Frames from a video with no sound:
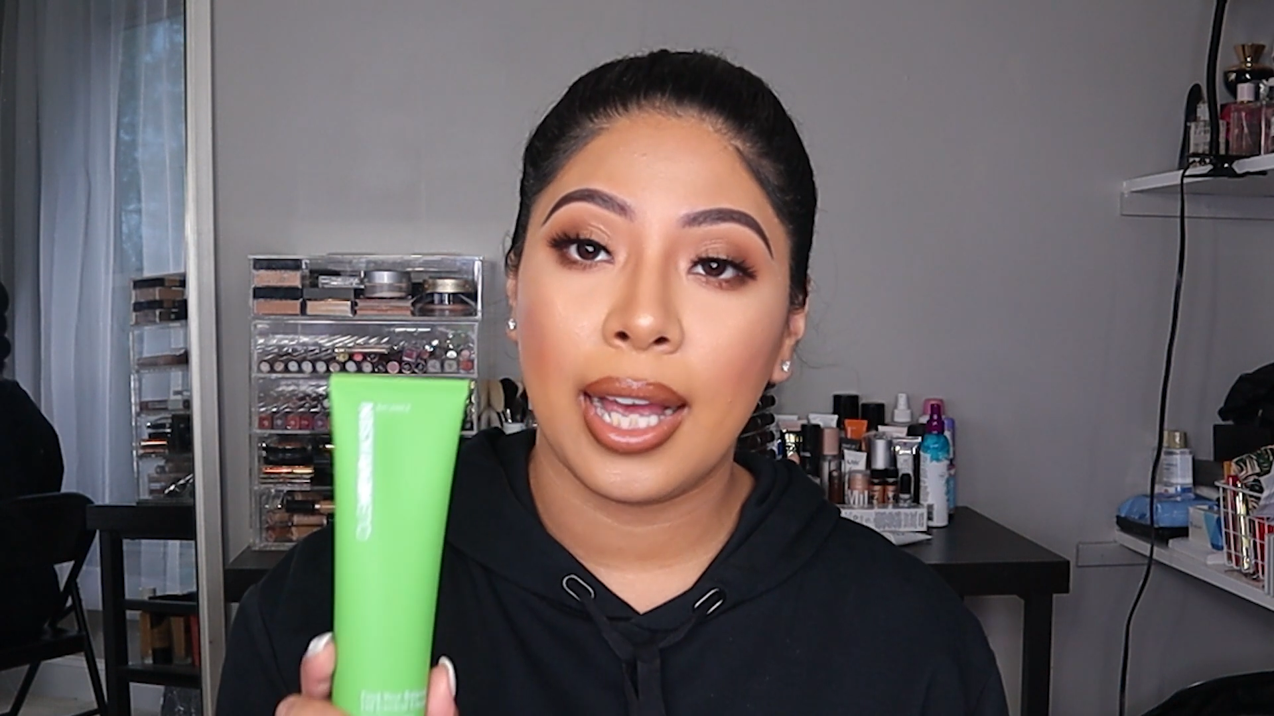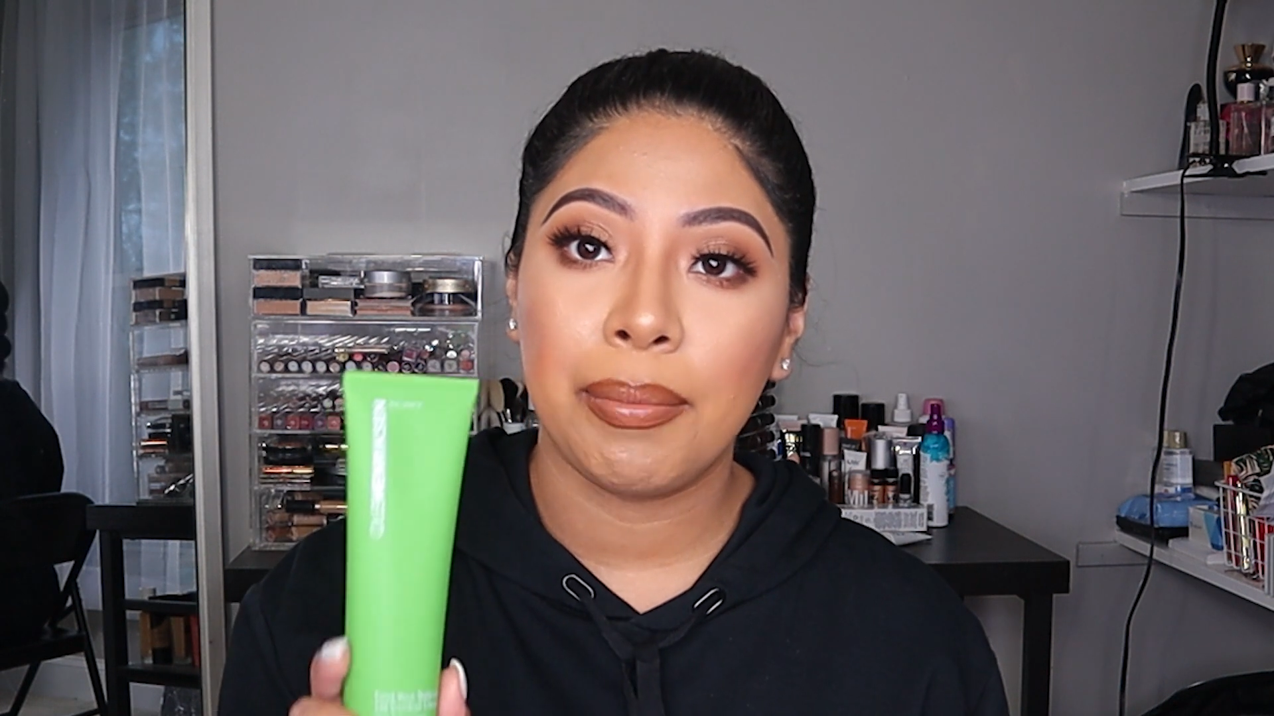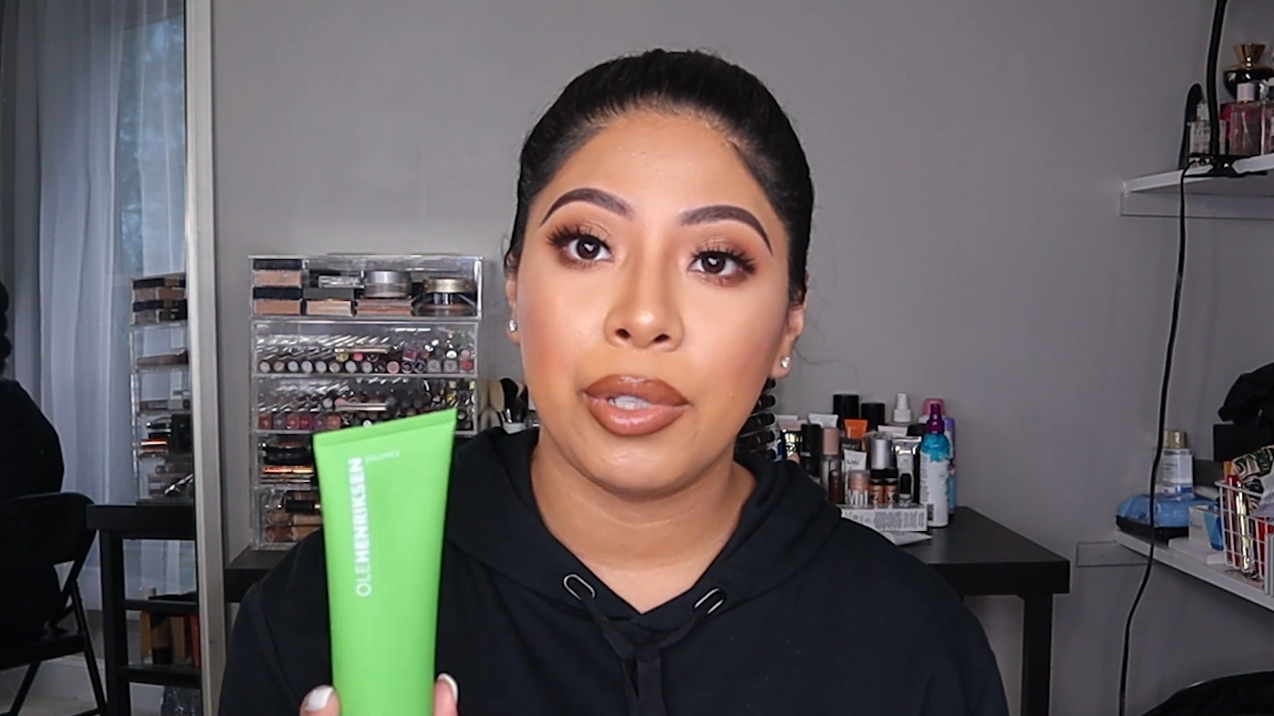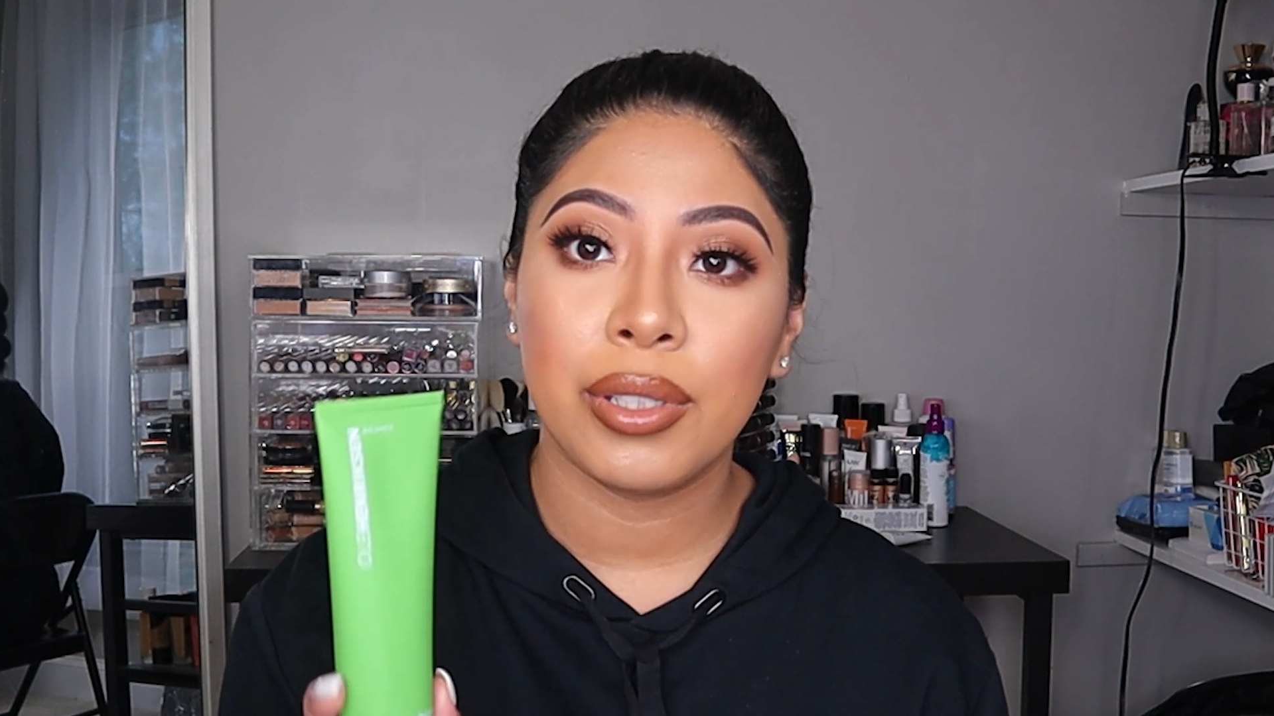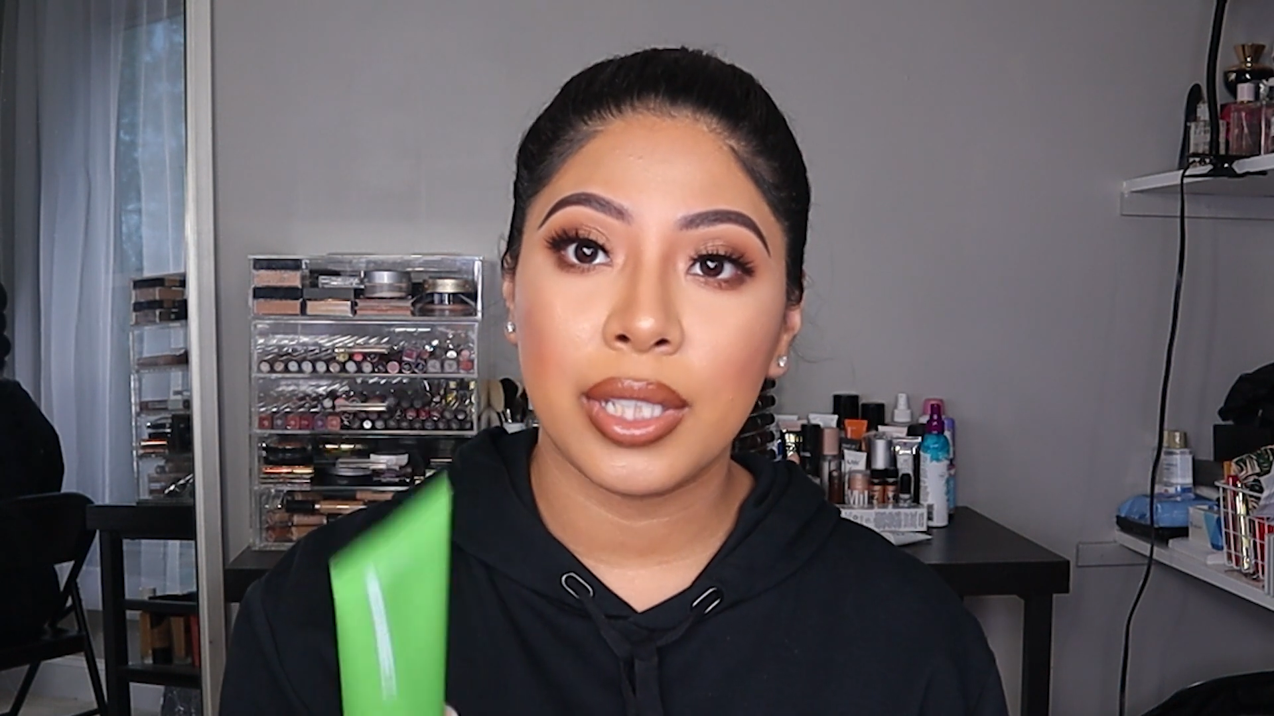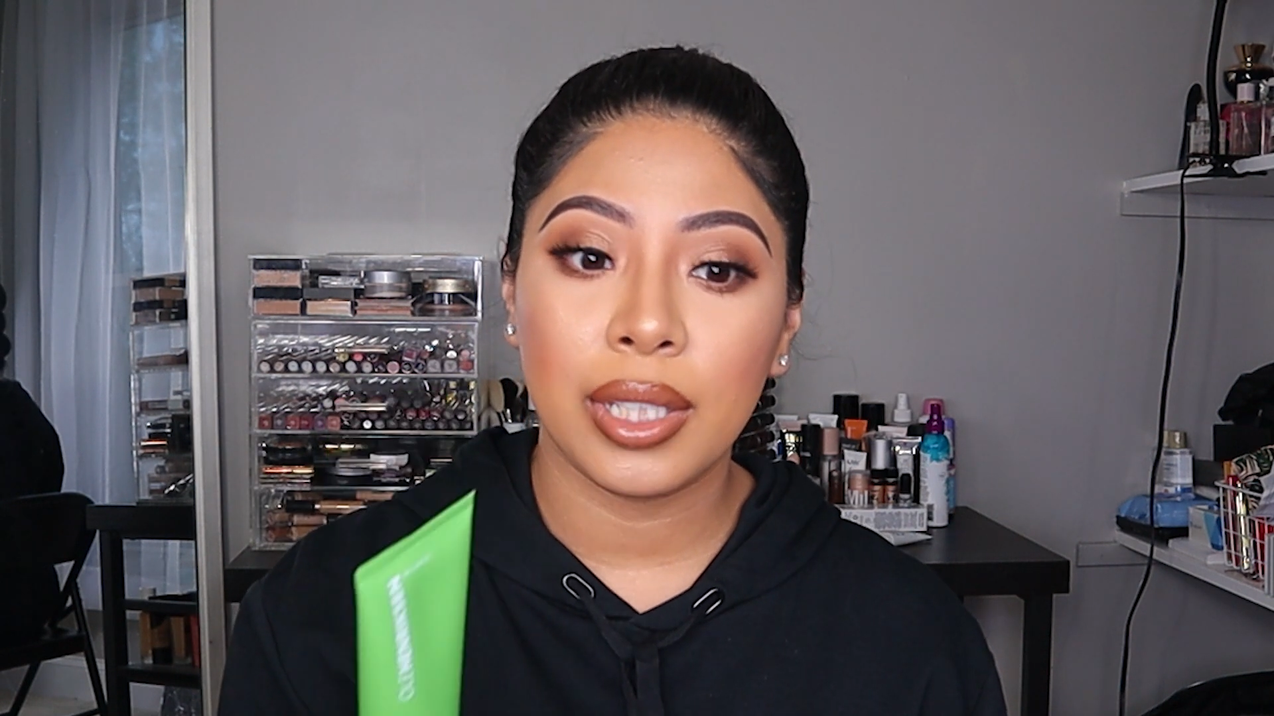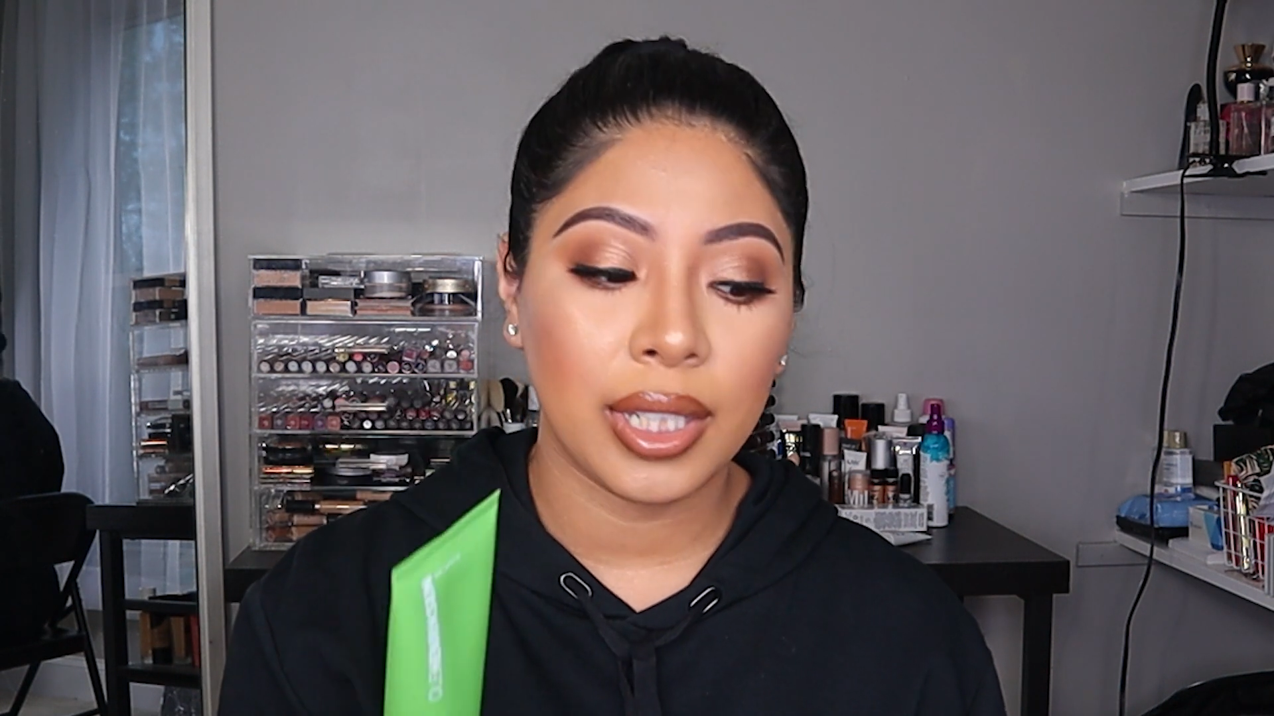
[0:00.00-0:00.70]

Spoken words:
I'm using